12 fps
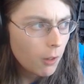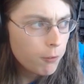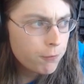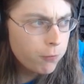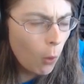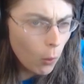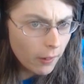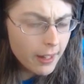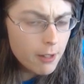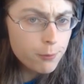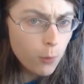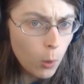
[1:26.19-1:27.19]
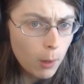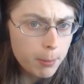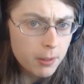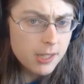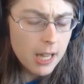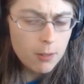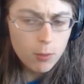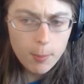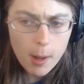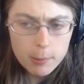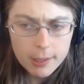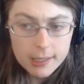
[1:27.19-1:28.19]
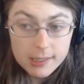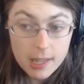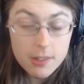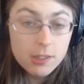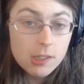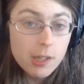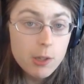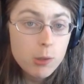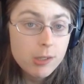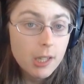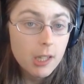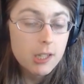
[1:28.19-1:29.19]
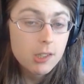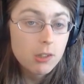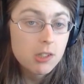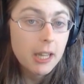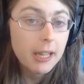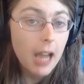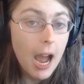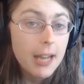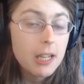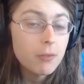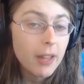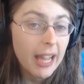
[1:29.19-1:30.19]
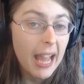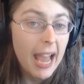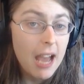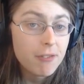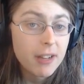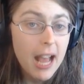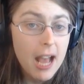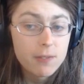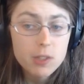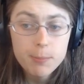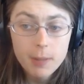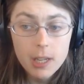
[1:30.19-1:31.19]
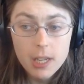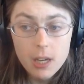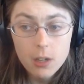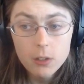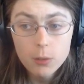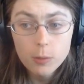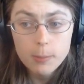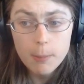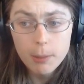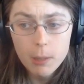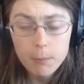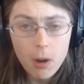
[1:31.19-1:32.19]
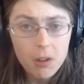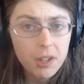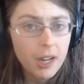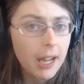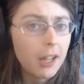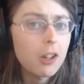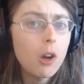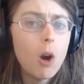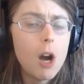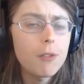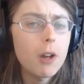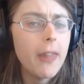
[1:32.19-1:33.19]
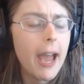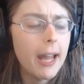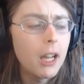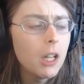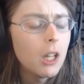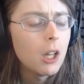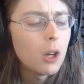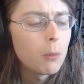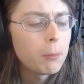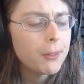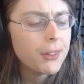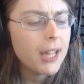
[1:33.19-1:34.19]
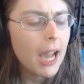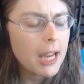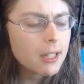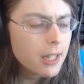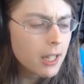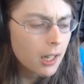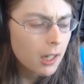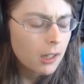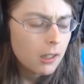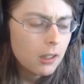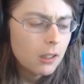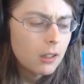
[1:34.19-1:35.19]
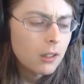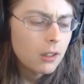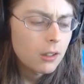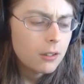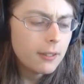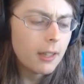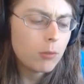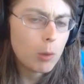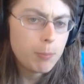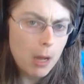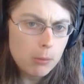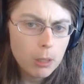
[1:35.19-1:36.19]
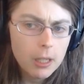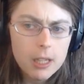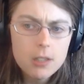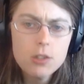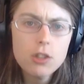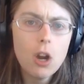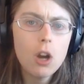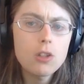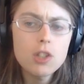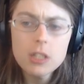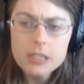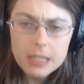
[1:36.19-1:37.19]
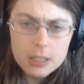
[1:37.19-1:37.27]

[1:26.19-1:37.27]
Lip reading: 44% of Republicans. Now, this is interesting, because there's like kind of like a half and half split here in the Republican Party, and I could go off on that. But the idea that Republicans are just